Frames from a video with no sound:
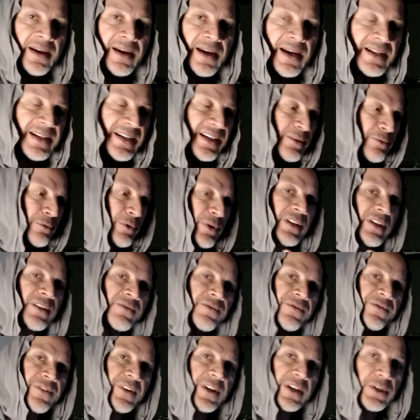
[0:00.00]
and it
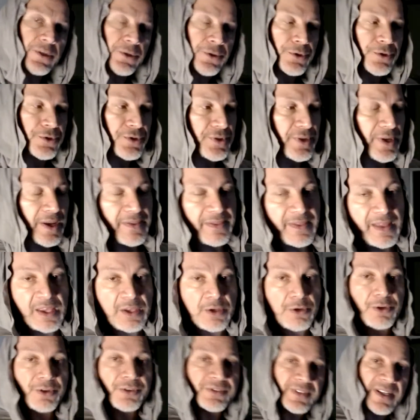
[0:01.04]
reconfigures, and then
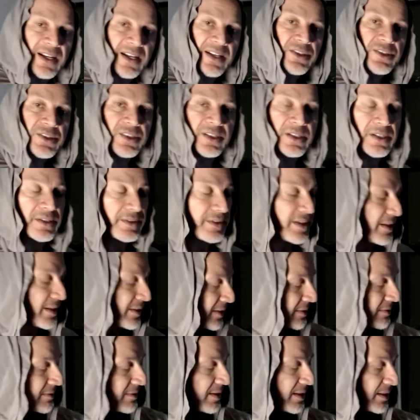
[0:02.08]
your intensity,
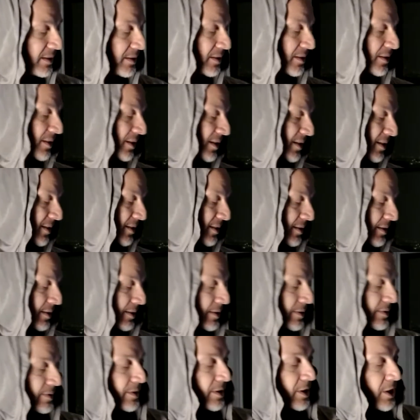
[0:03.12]
then
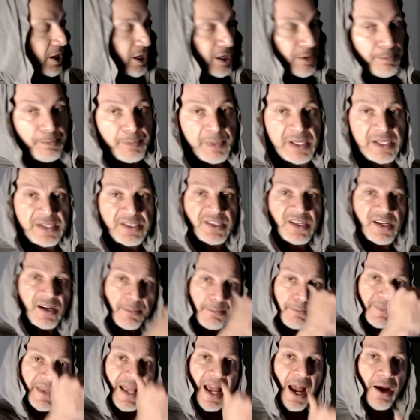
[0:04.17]
the heartbeats
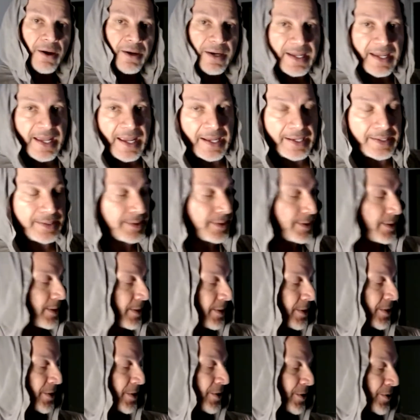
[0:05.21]
come down again,
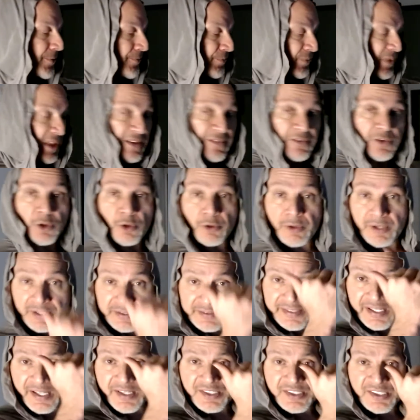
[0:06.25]
even though the
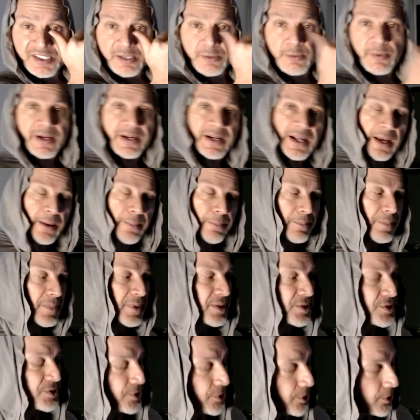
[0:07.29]
intensity went up.
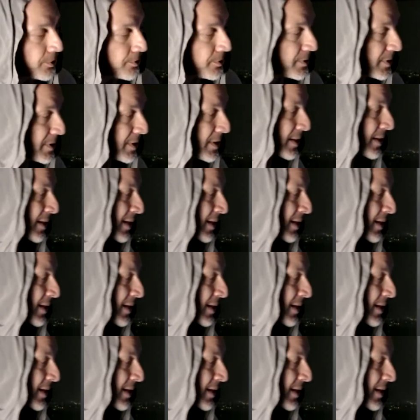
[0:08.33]
So